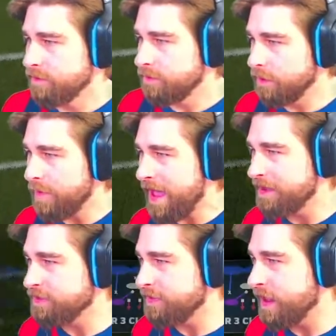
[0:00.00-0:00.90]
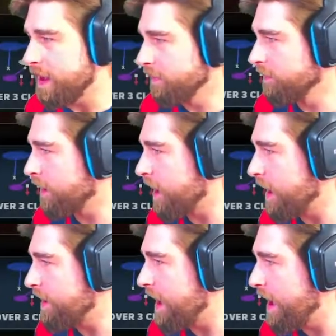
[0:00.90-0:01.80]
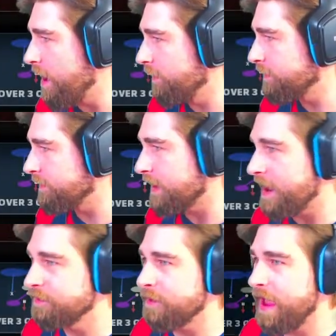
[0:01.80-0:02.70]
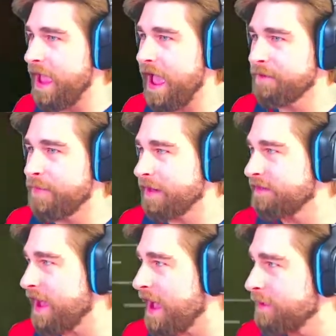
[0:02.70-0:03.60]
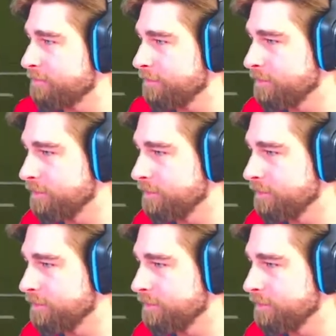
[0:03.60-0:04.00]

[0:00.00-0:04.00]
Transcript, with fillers: Little magic there. All right, now let's get that H halfback dive.